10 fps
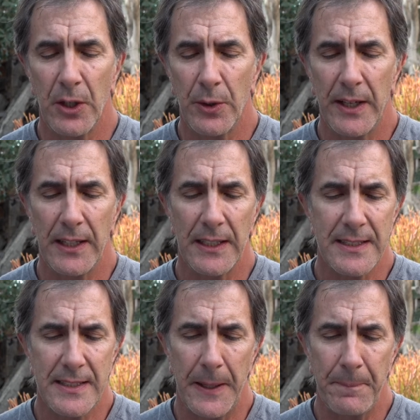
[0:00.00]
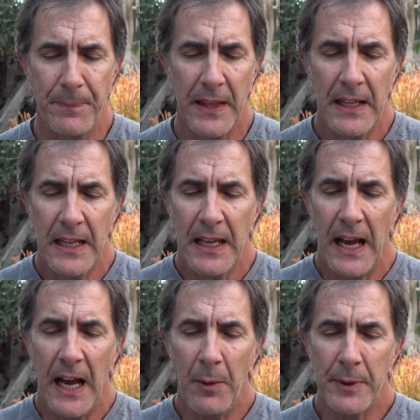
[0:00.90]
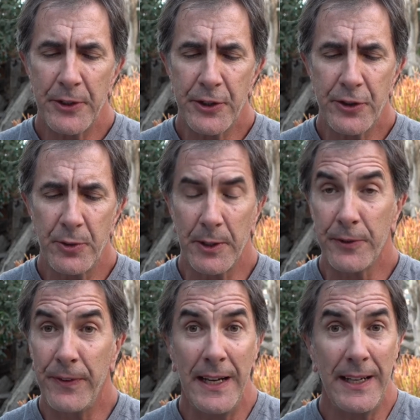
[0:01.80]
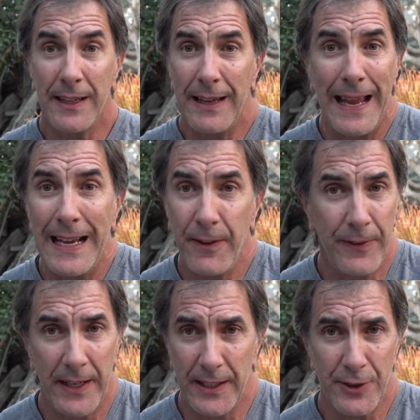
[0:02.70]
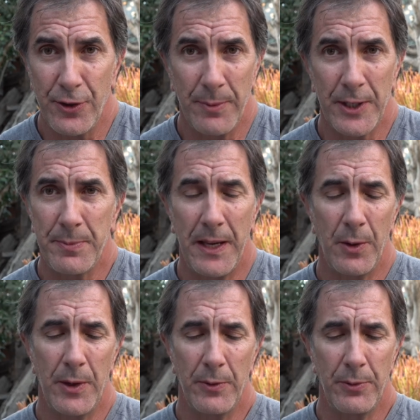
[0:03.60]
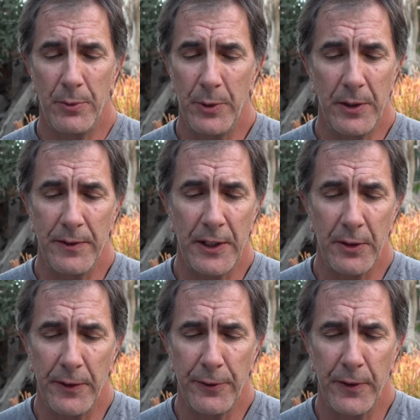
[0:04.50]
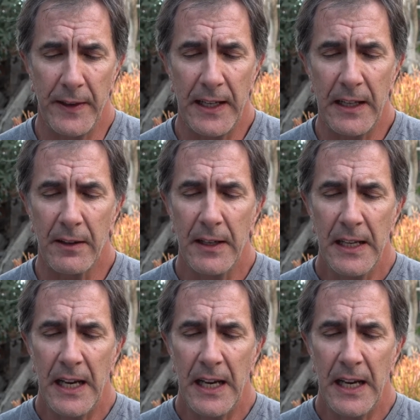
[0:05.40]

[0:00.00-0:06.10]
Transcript: Okay, let's see. How much is too much? Fighting, any fighting is too much, by the way. We don't even need to go any further than that.